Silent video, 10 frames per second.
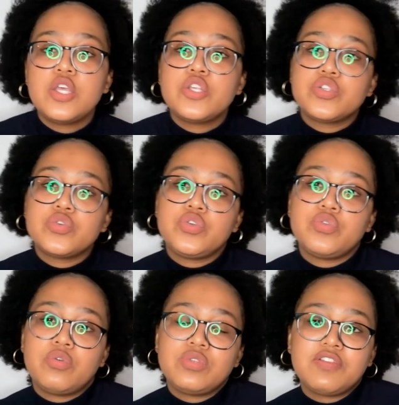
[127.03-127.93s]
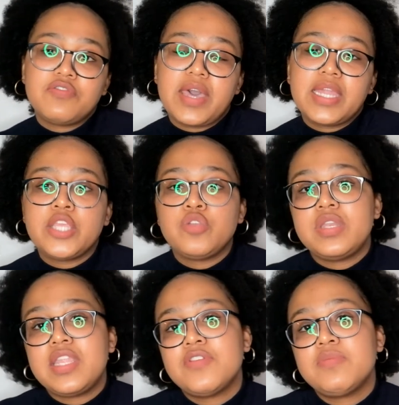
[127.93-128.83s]
so you're notified and you
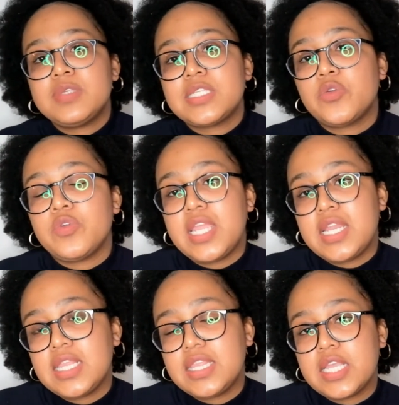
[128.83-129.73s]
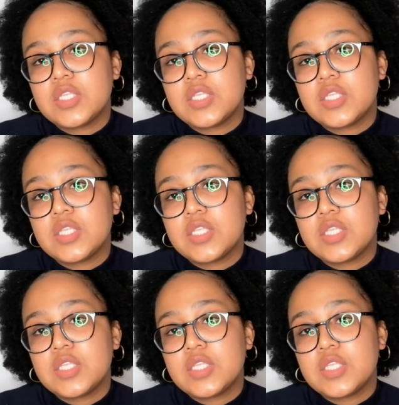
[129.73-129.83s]
never miss out on anything.